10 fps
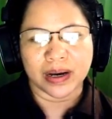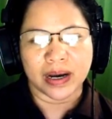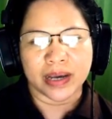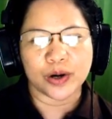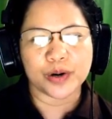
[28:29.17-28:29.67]

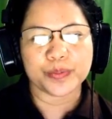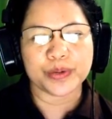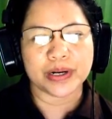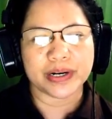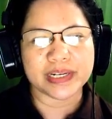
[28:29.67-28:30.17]
I hope
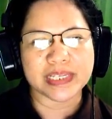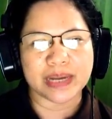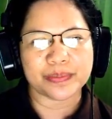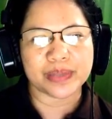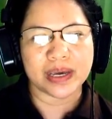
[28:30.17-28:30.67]
you learned
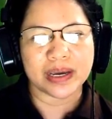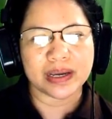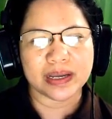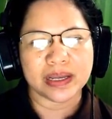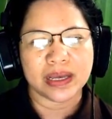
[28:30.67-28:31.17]
something
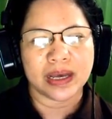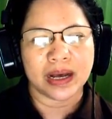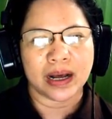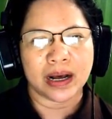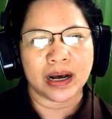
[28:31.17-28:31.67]

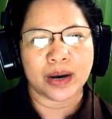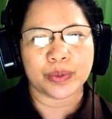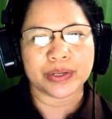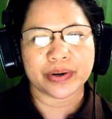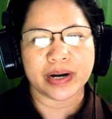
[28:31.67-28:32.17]

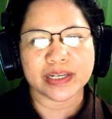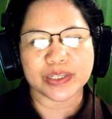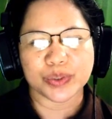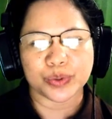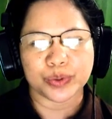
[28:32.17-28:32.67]
with regards
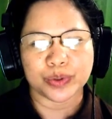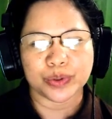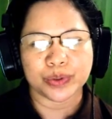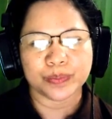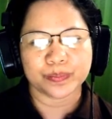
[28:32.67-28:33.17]
to